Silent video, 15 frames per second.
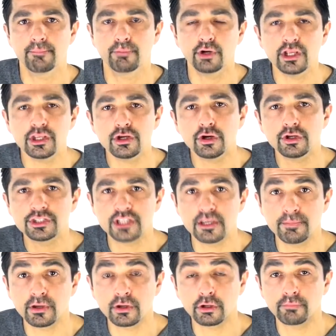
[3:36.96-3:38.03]
Put in your
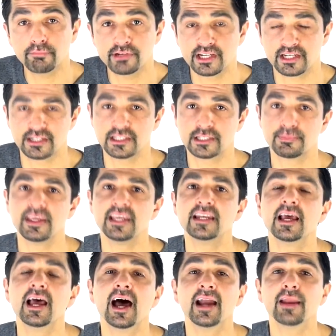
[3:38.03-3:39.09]
typical predicted
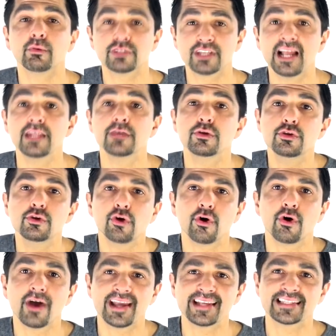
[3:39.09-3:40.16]
speed and it will tell you
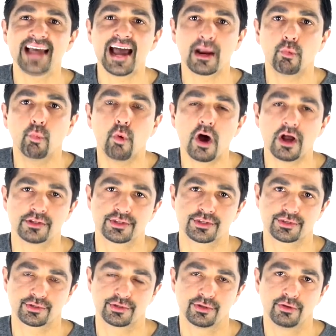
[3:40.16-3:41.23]
your exact
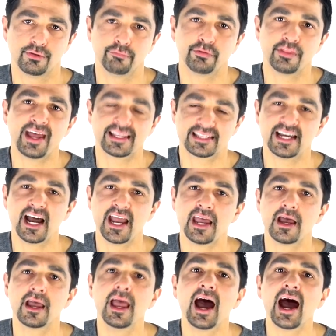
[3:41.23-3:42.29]
watts for that
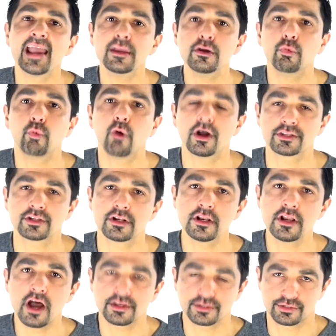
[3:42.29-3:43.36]
tyre, i.e. your watts
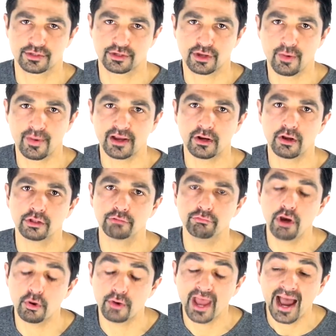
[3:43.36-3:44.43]
lost going along the
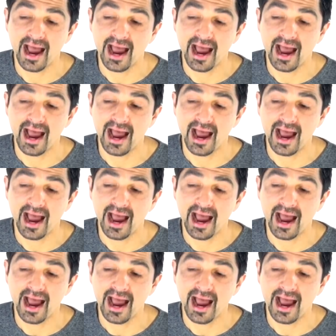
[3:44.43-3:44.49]
road.